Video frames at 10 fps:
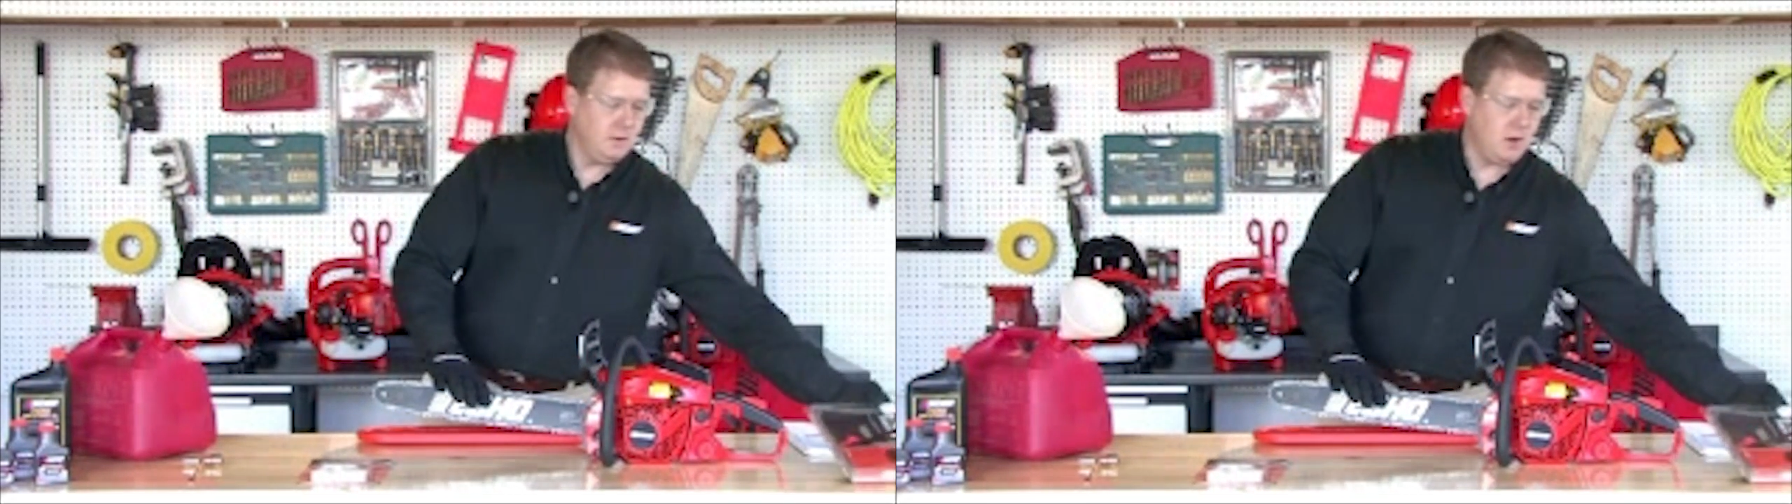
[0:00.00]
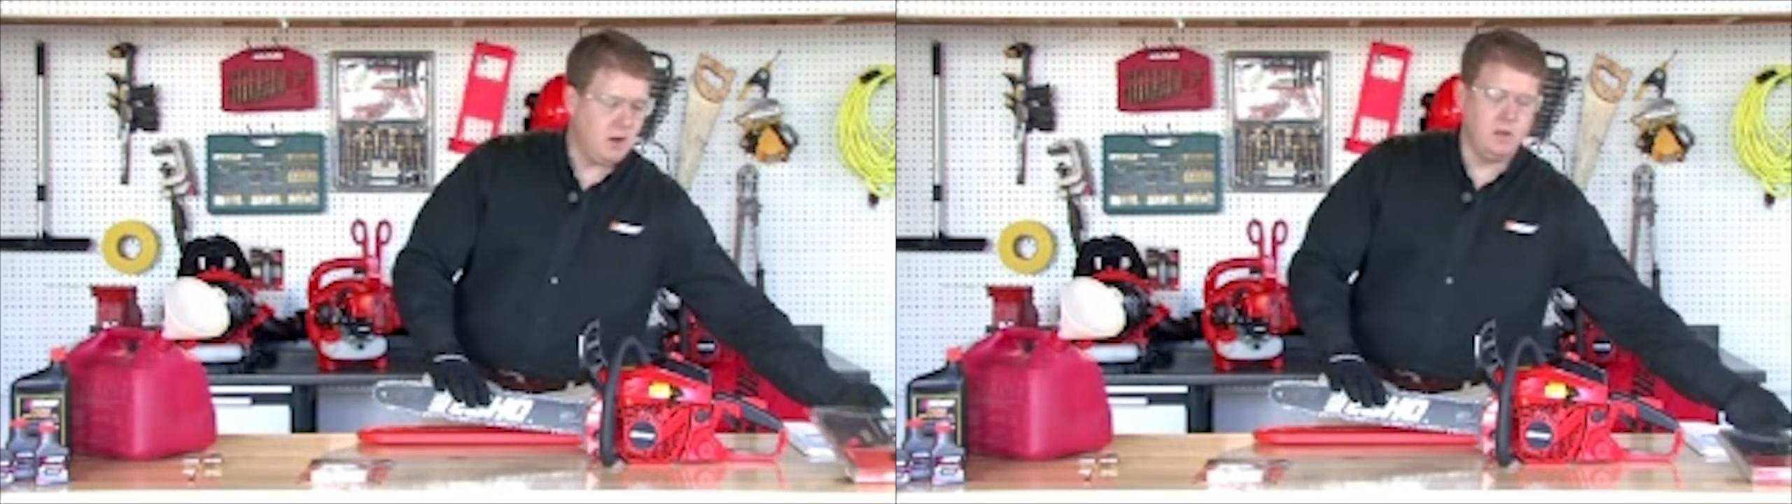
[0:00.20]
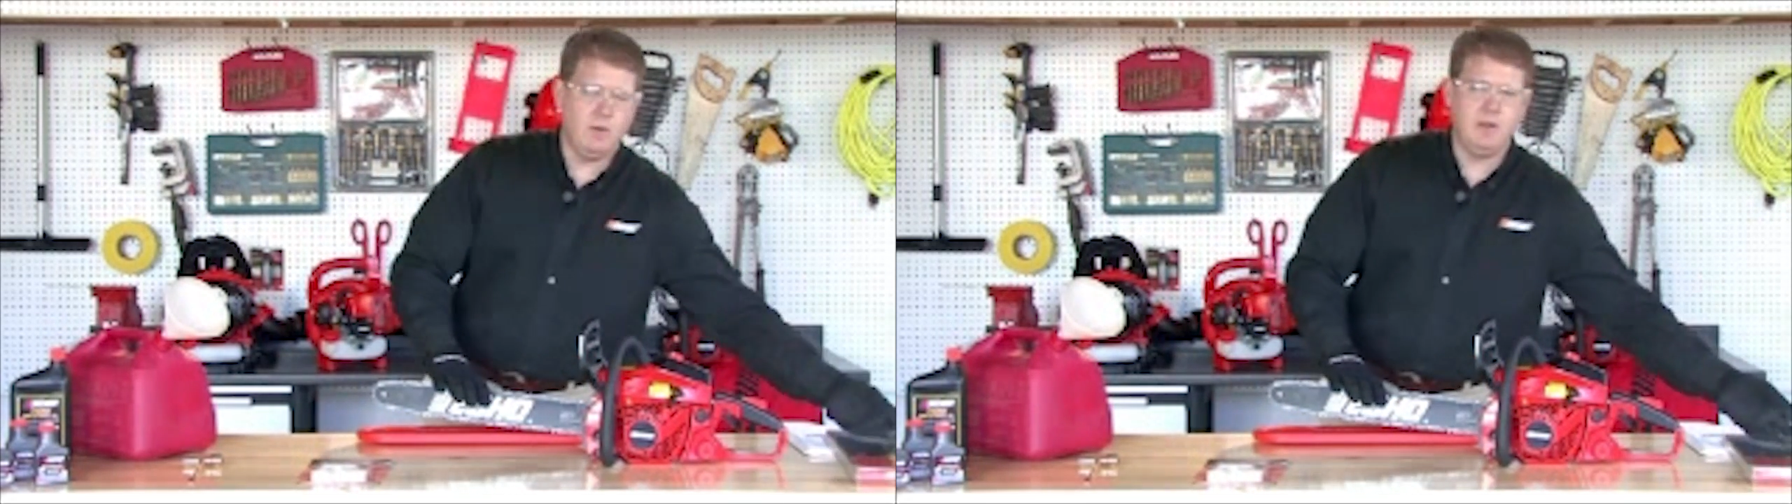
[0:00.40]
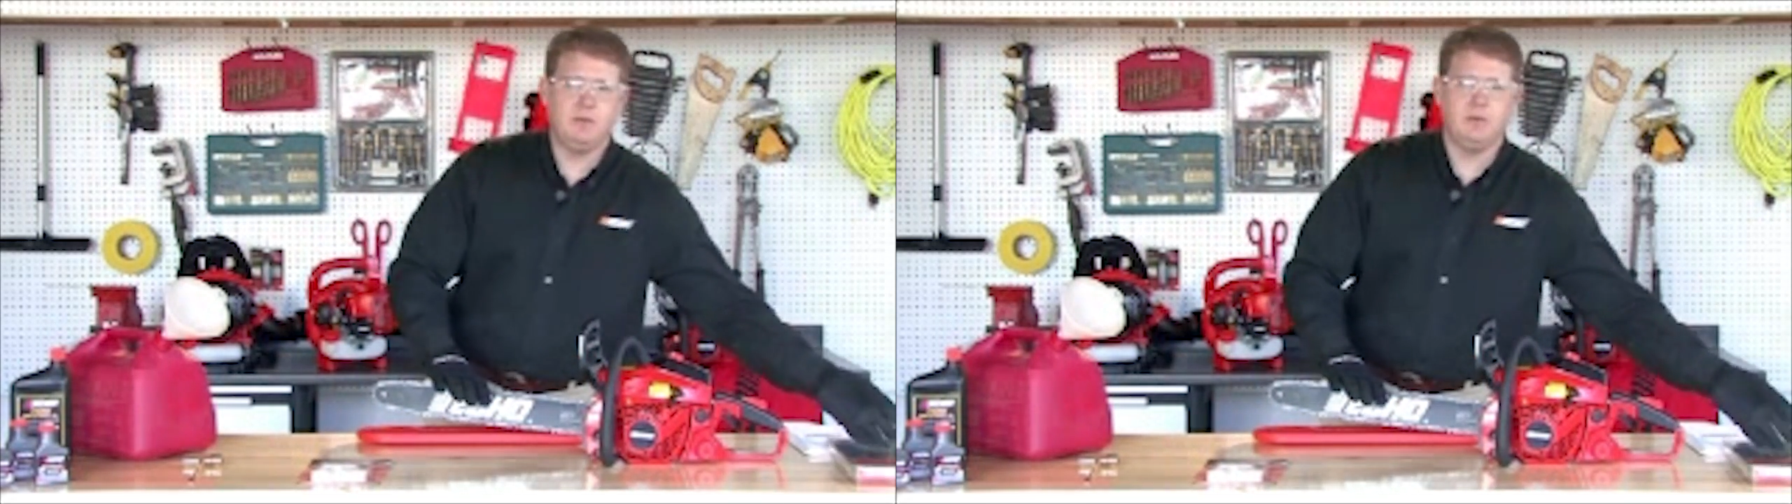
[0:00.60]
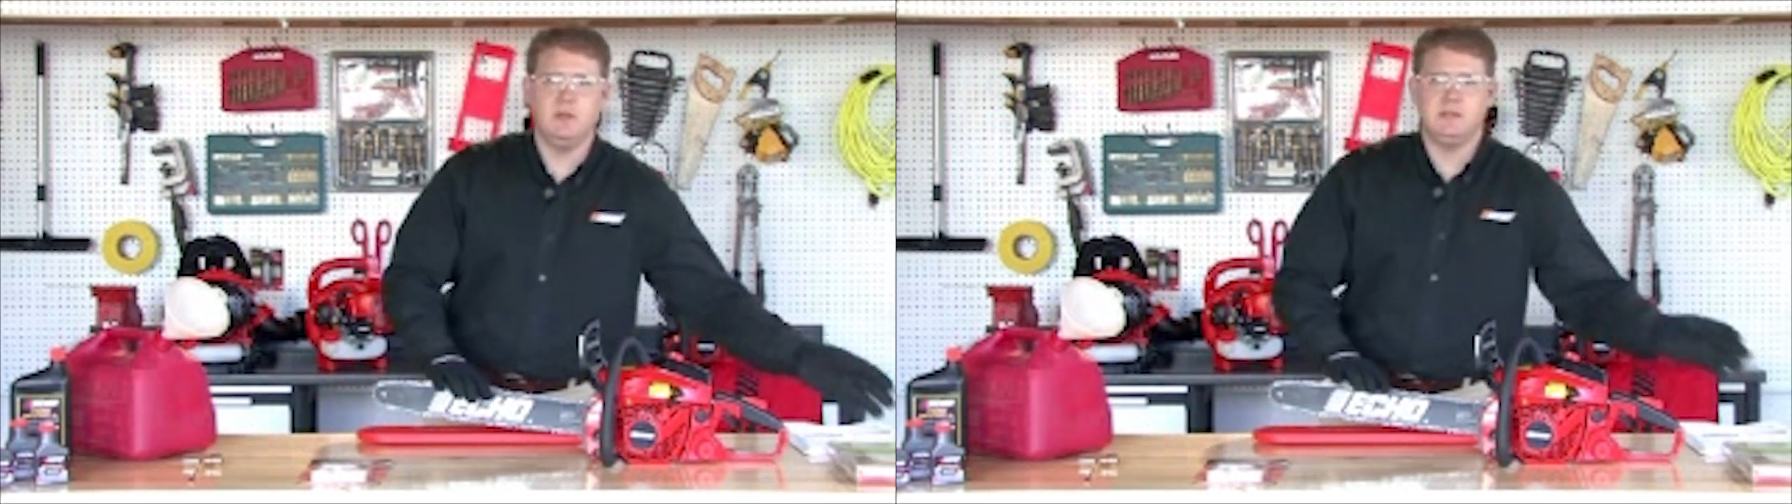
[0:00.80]
all the way
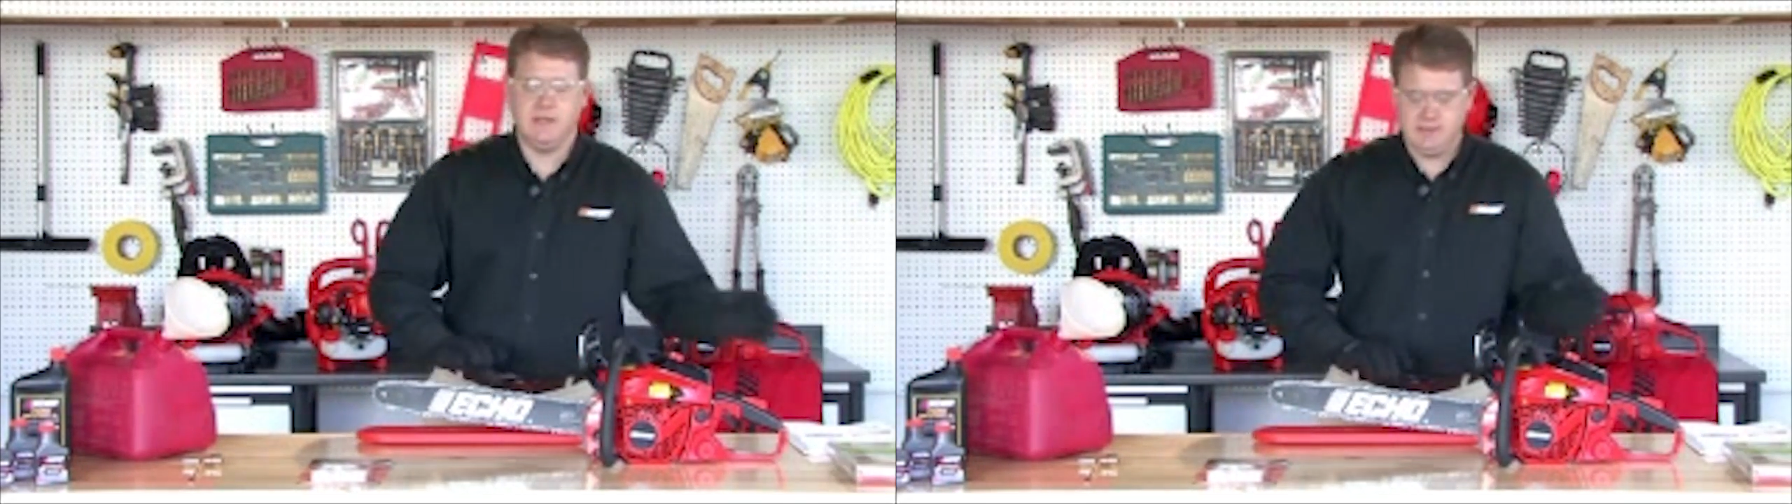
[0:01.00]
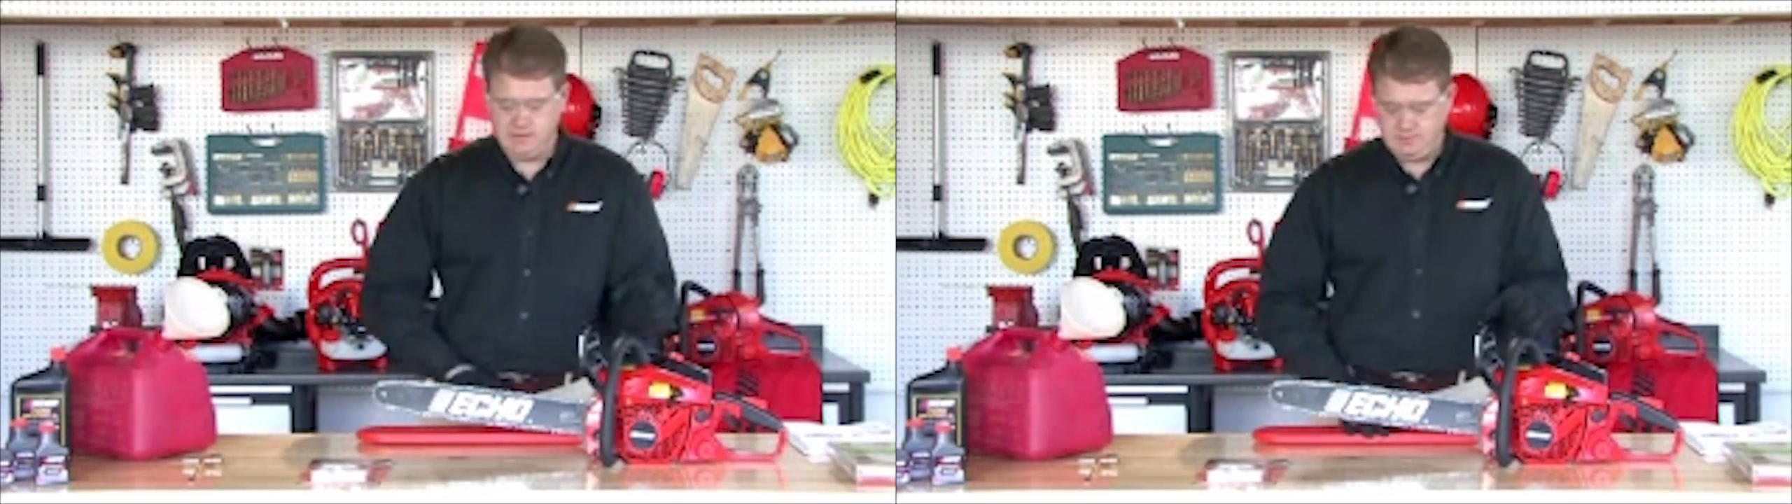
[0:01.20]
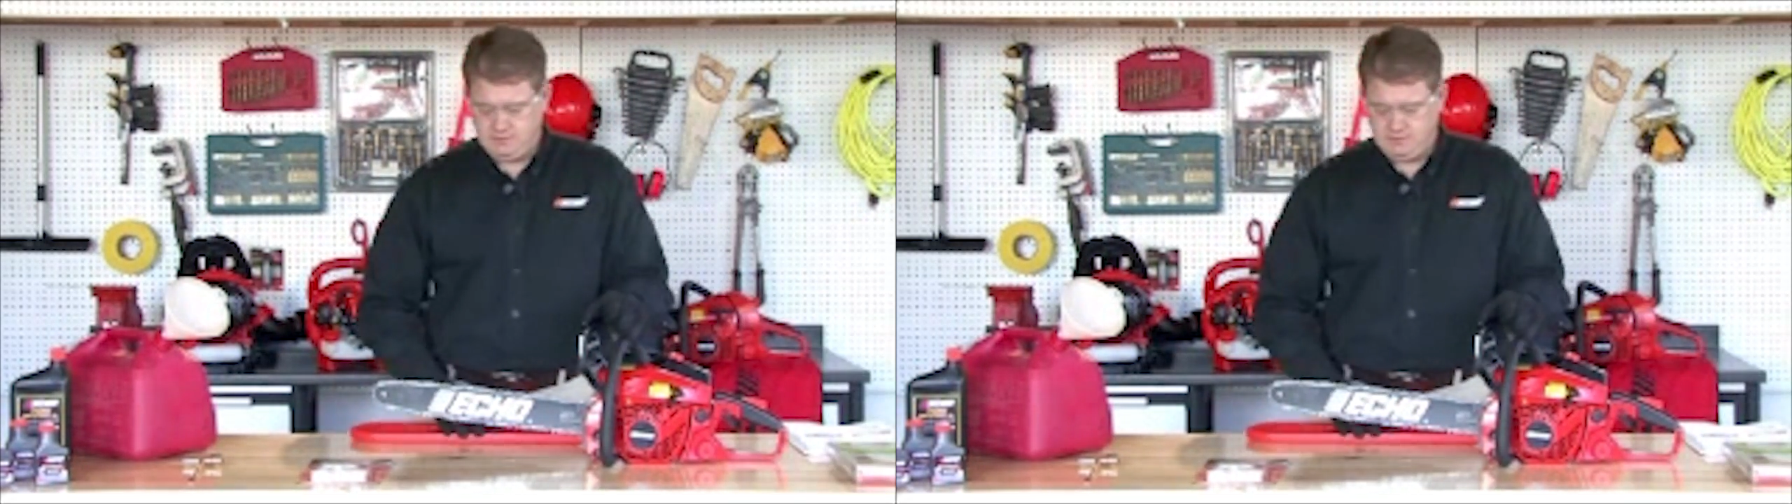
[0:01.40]
through the season.